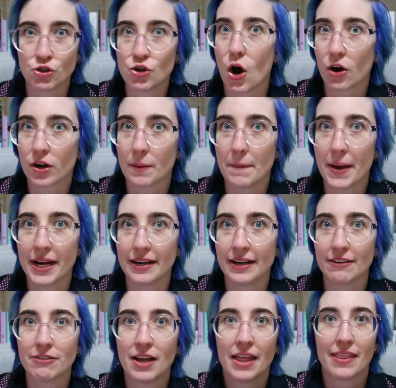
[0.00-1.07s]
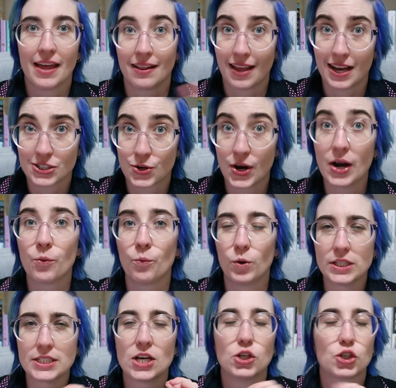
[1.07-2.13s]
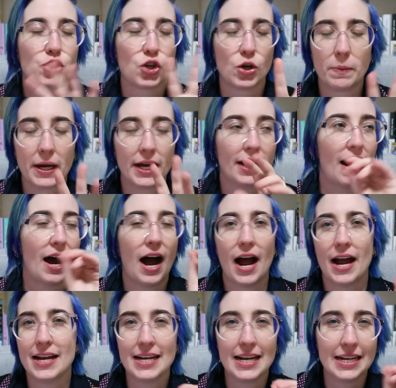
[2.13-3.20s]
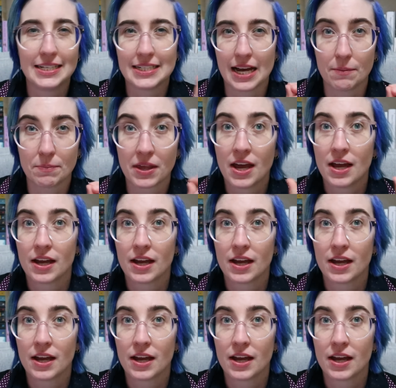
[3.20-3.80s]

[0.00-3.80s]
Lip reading: not competitive. That last round was super high in-depth